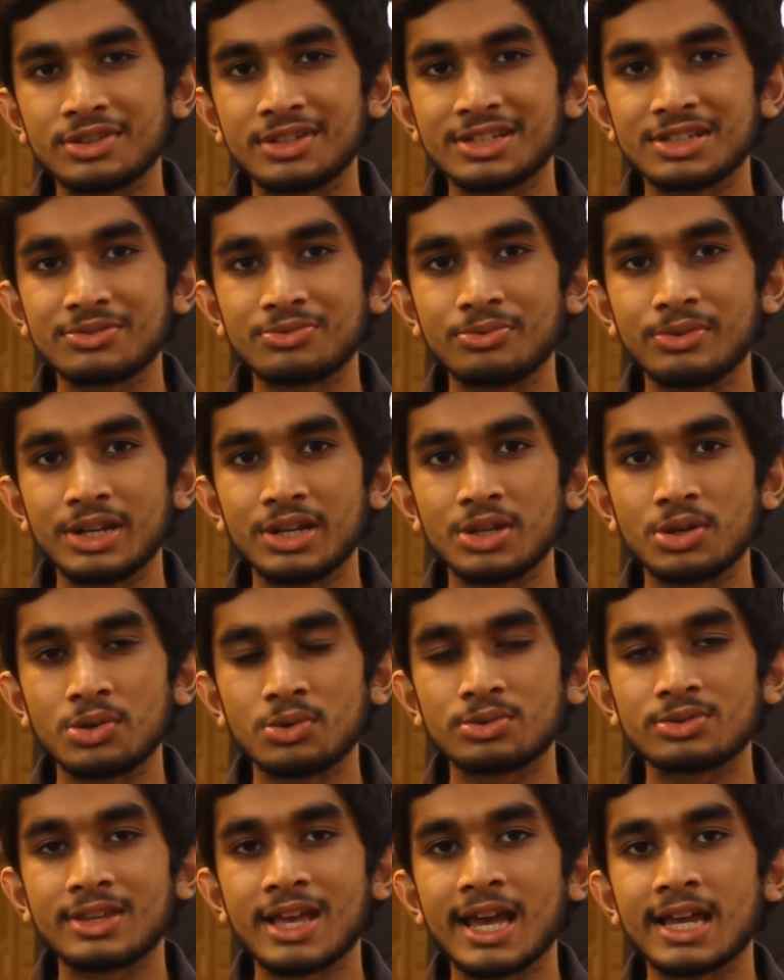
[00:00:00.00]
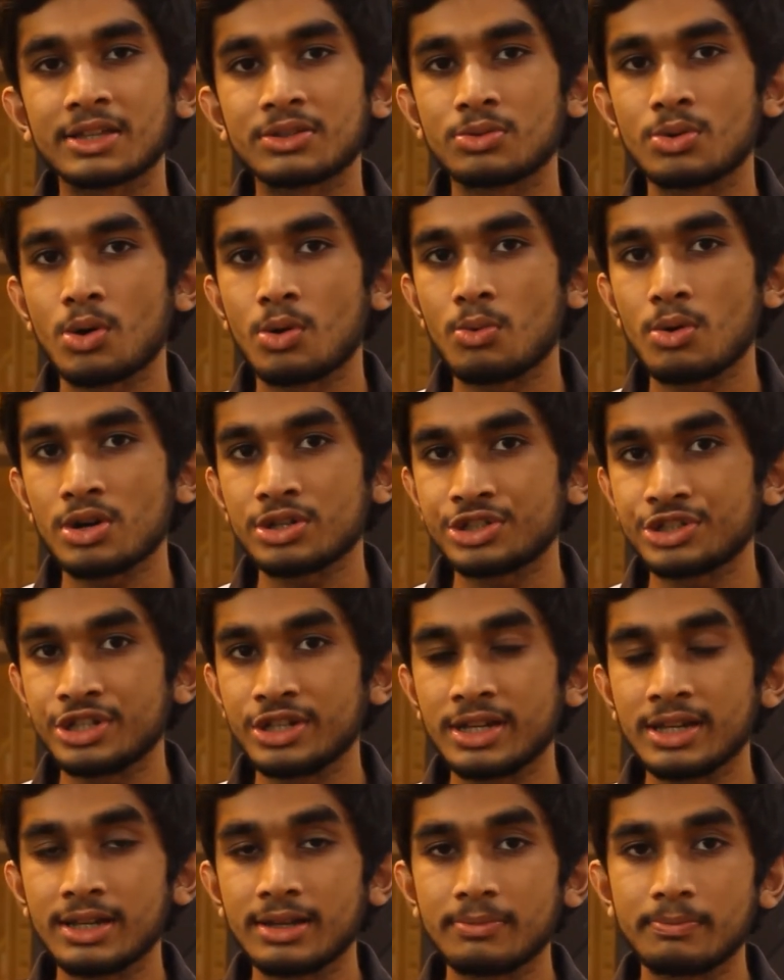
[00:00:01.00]
this video. Thanks for
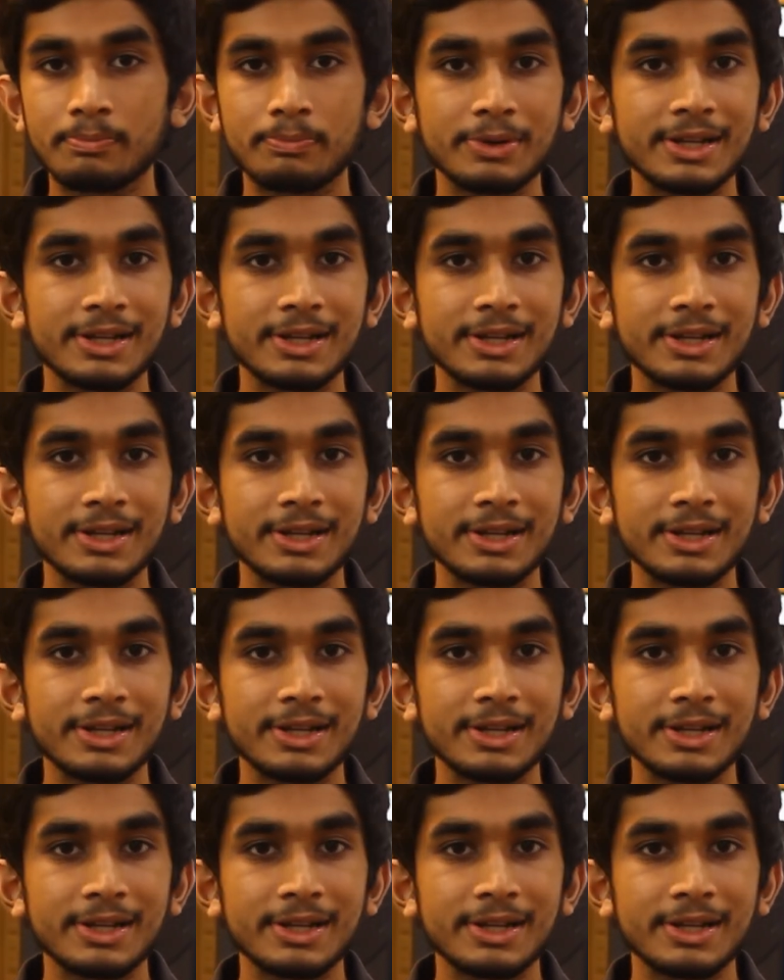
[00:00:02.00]
watching.